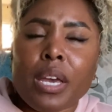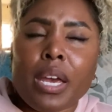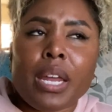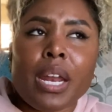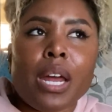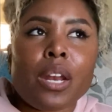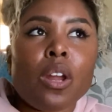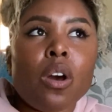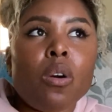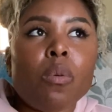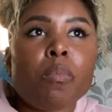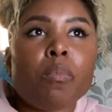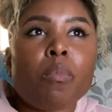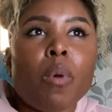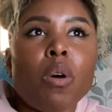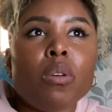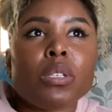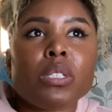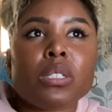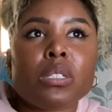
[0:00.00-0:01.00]
And I know
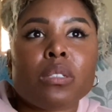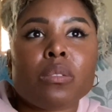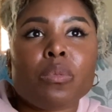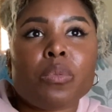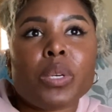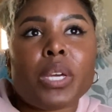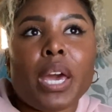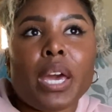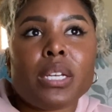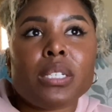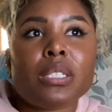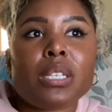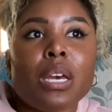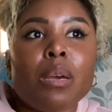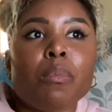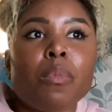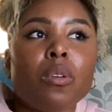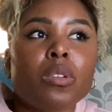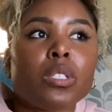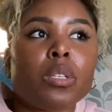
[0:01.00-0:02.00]
most, we can't say
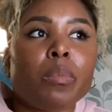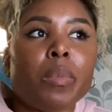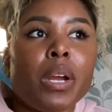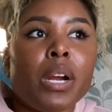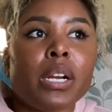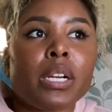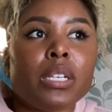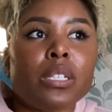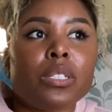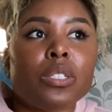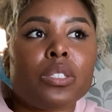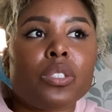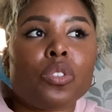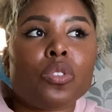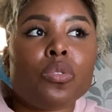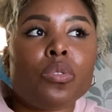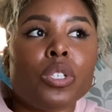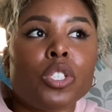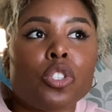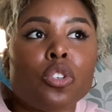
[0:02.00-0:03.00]
most Americans
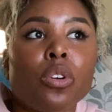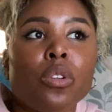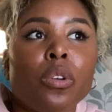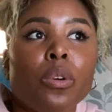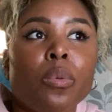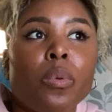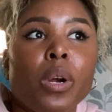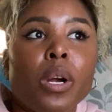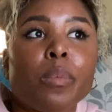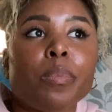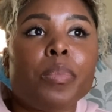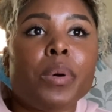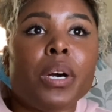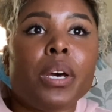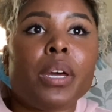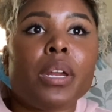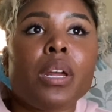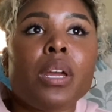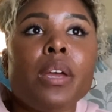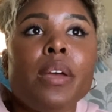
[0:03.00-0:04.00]
do enjoy their work,
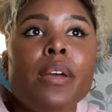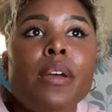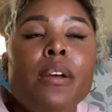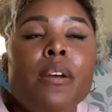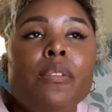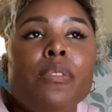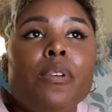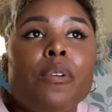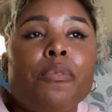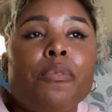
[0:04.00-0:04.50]
but the